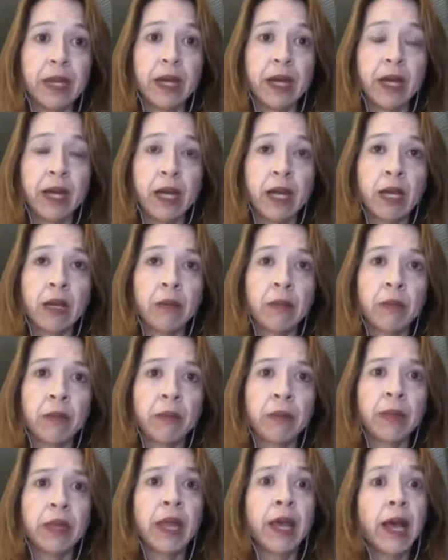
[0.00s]

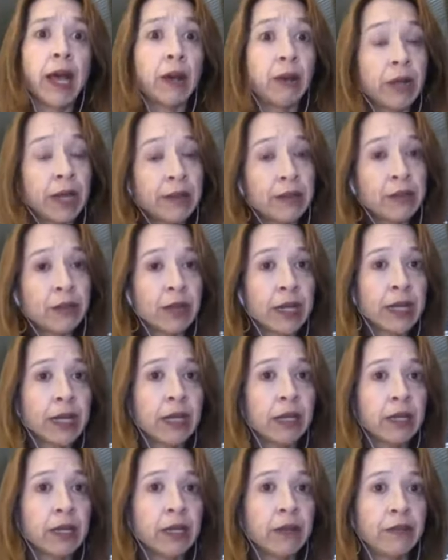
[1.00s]
I will have to find
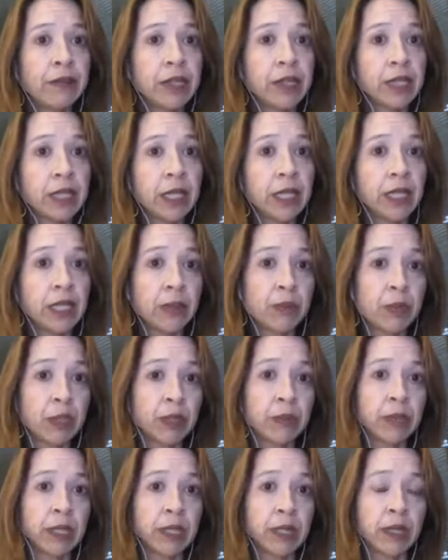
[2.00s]
out if the State
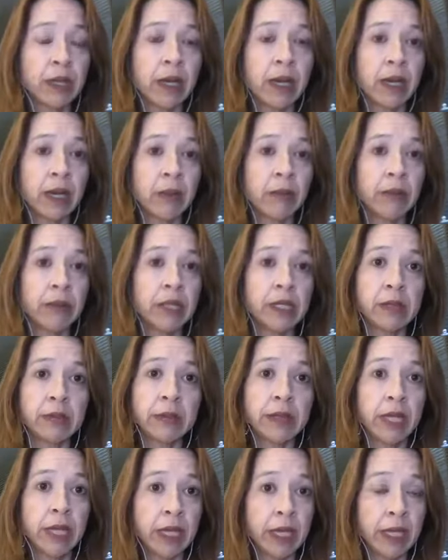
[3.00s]
Department is
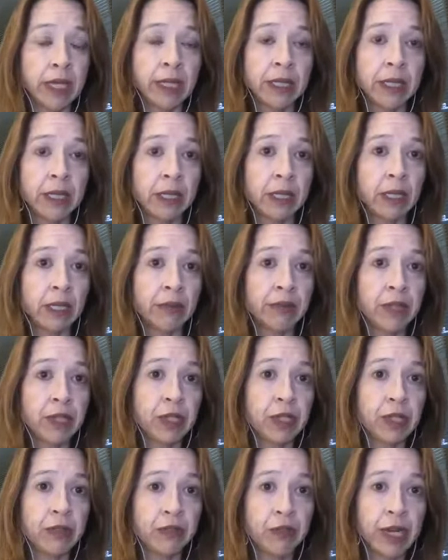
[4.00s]
planning to lift
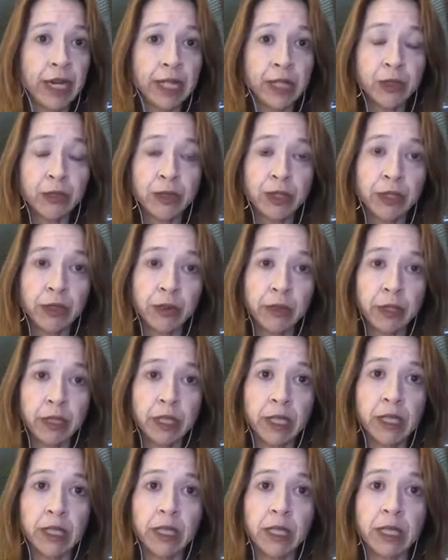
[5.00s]
its advisory to
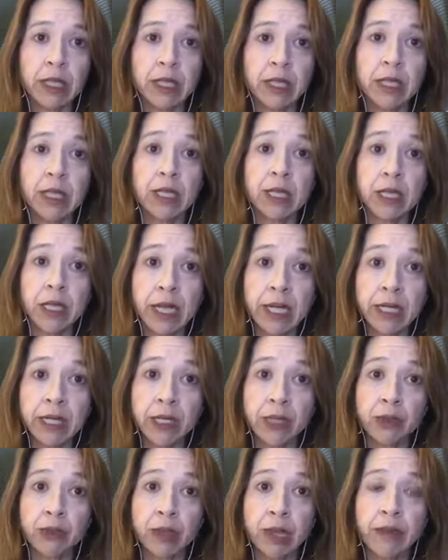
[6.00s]
American citizens not
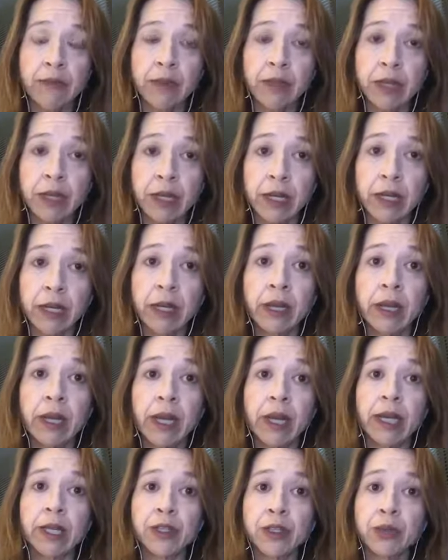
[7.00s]
to travel there.
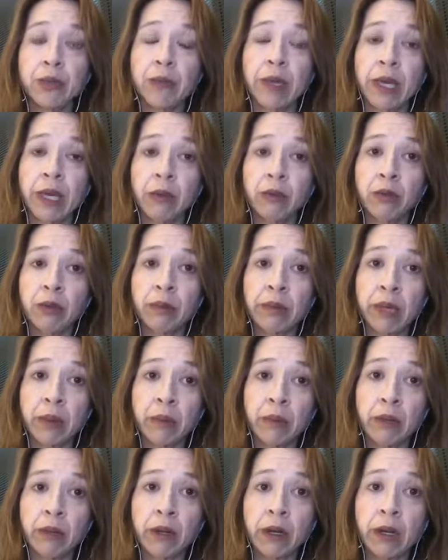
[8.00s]
As you may
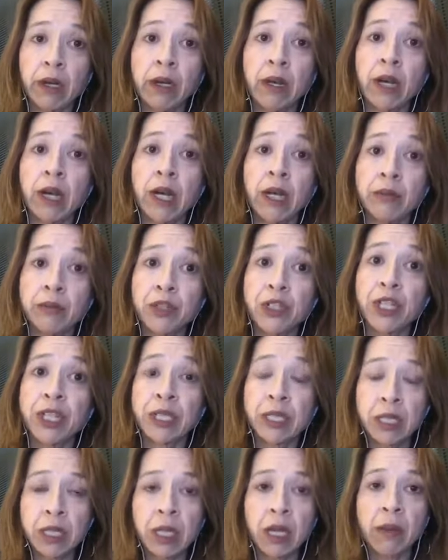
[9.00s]
remember,
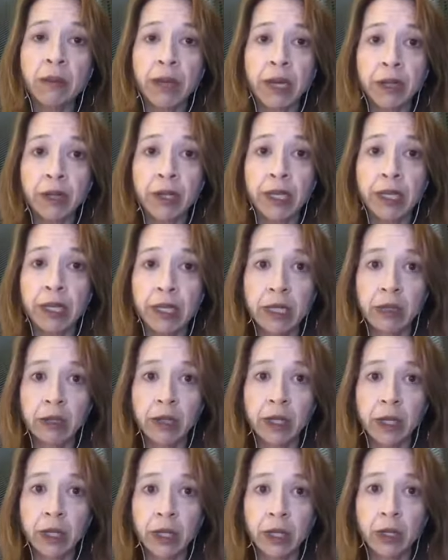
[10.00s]
just about a year
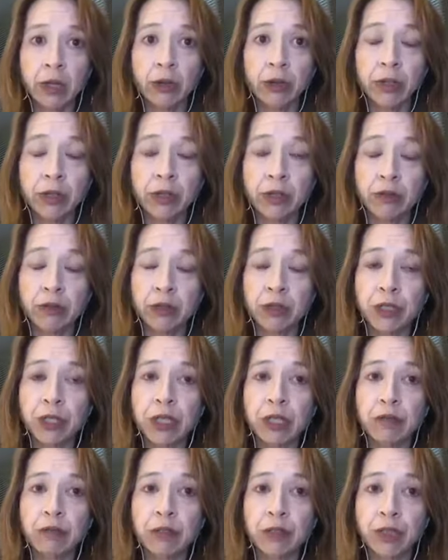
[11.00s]
ago,
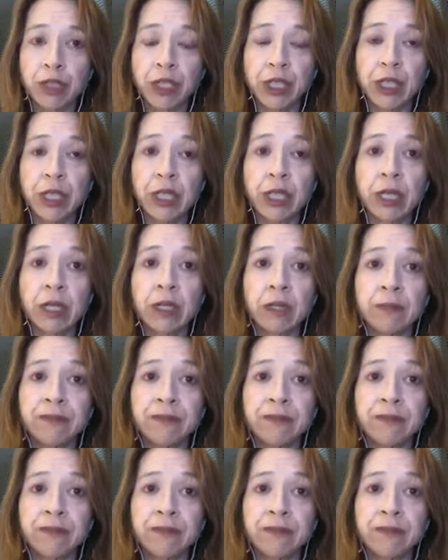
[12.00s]
University of Virginia